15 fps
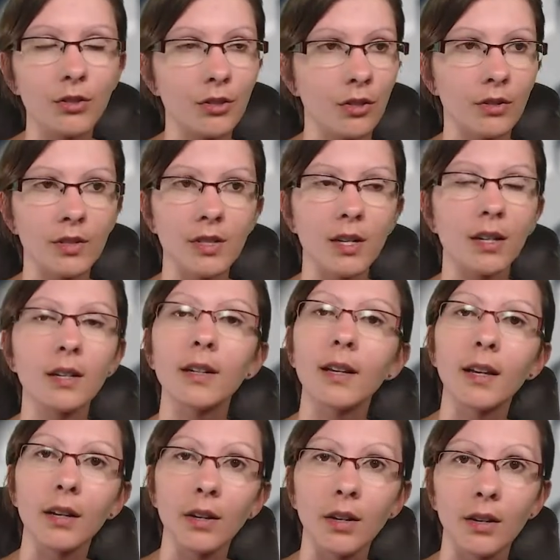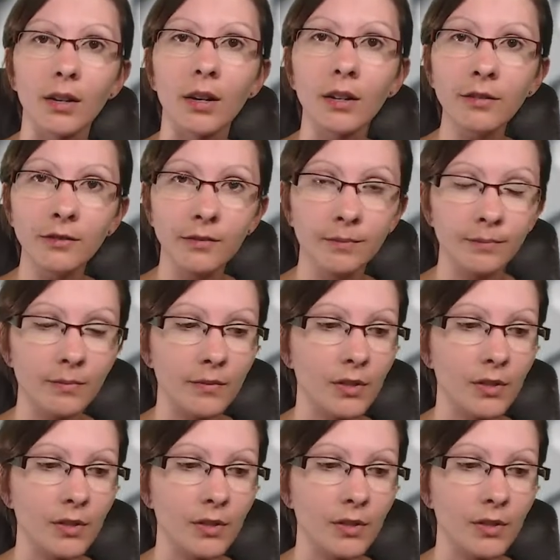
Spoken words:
sure is not going to get cut off.